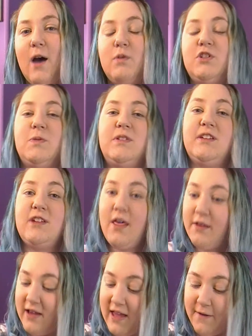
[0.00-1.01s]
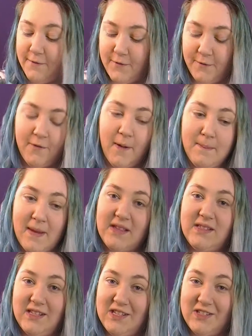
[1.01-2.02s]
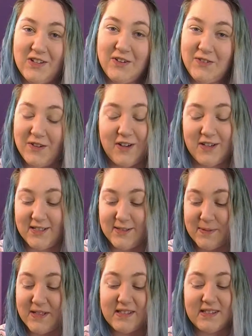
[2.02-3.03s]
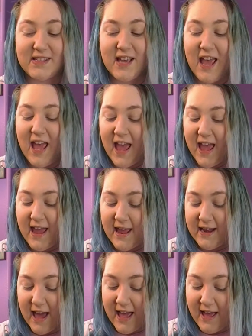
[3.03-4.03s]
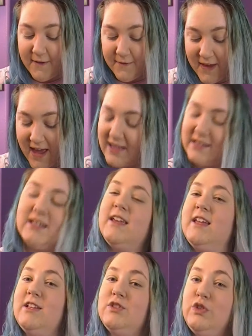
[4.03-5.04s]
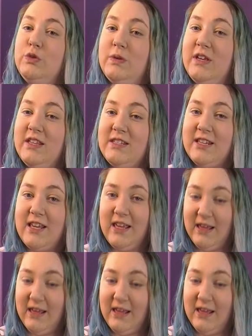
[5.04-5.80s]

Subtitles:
which was another gift from my sister for Christmas, and I have yet to get into it